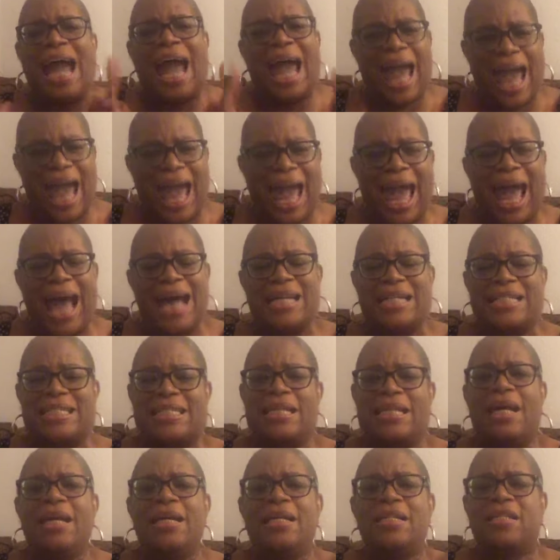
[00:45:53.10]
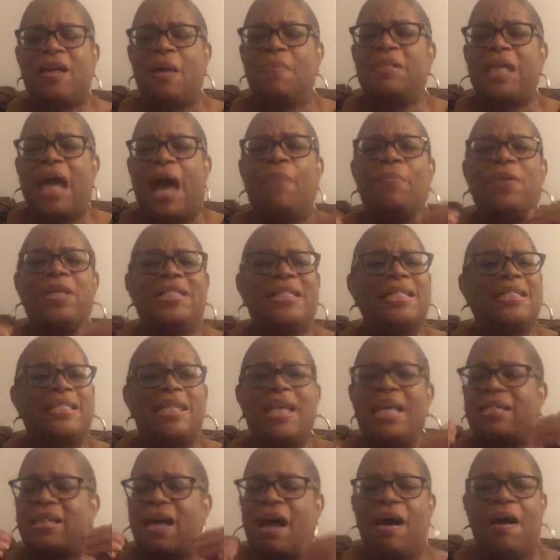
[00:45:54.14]
ask. Sometimes we just
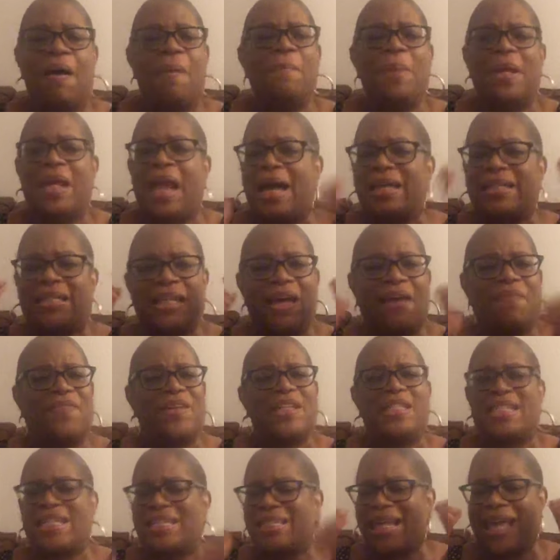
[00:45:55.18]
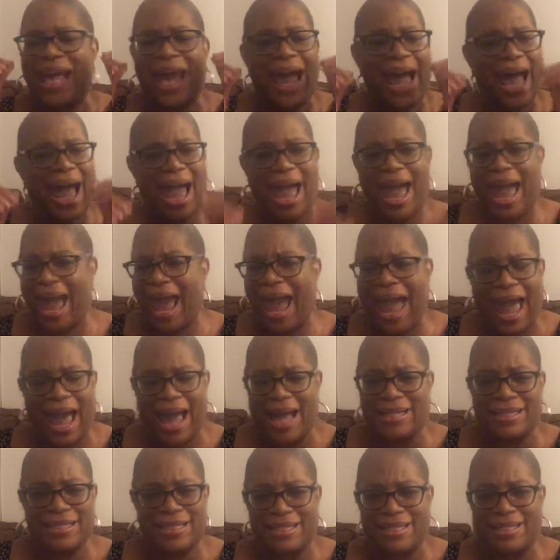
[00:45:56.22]
need to humble ourselves and just
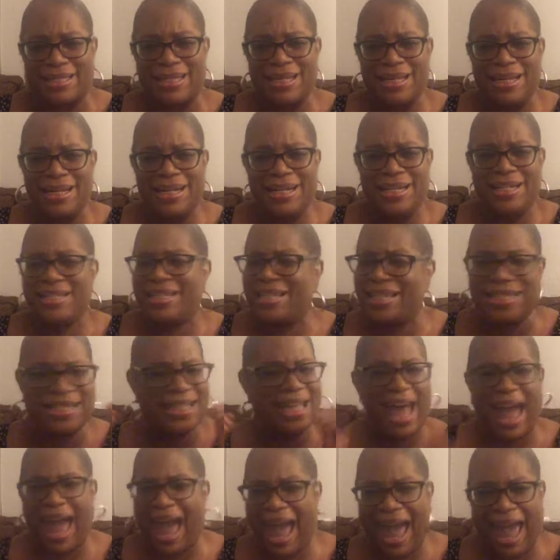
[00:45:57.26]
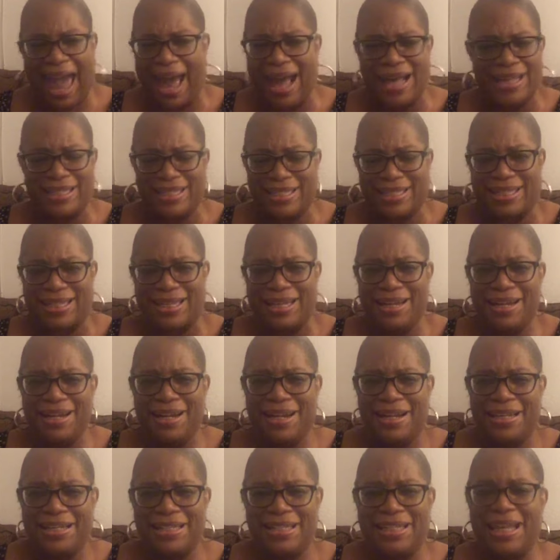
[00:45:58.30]
ask. Just ask.
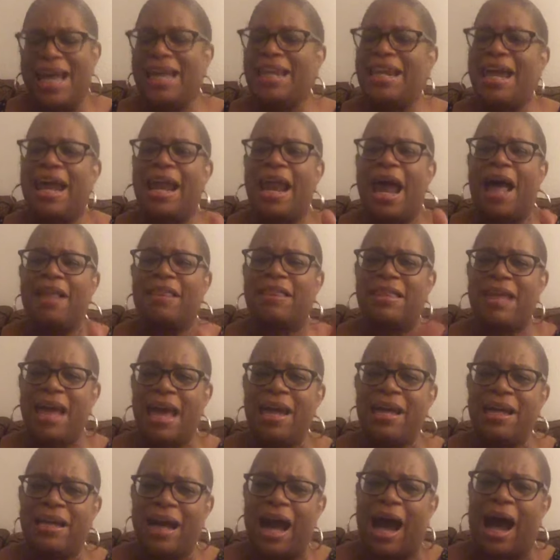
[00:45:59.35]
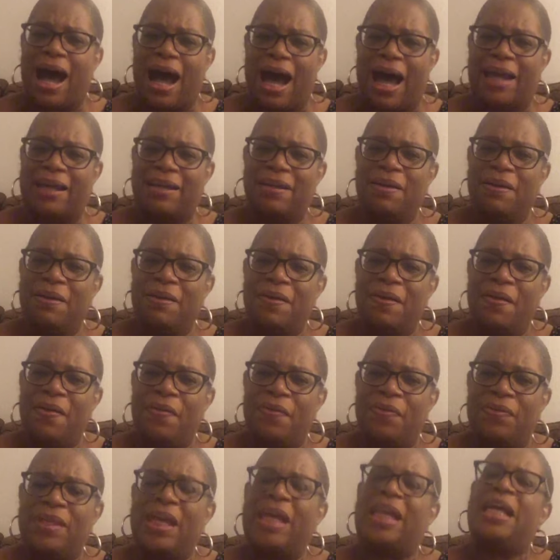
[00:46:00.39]
And, and I thank God
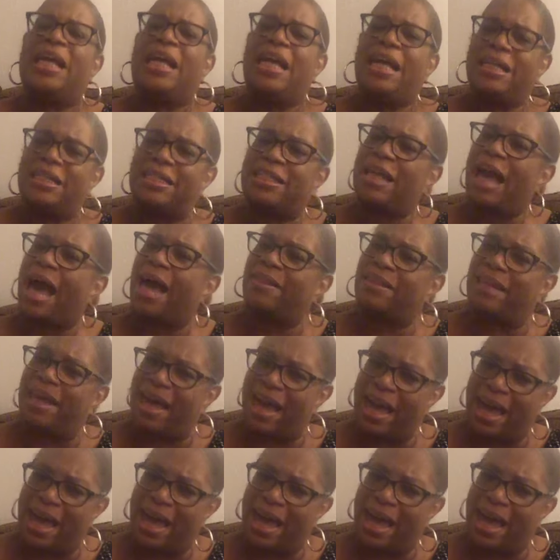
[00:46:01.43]
that He's got the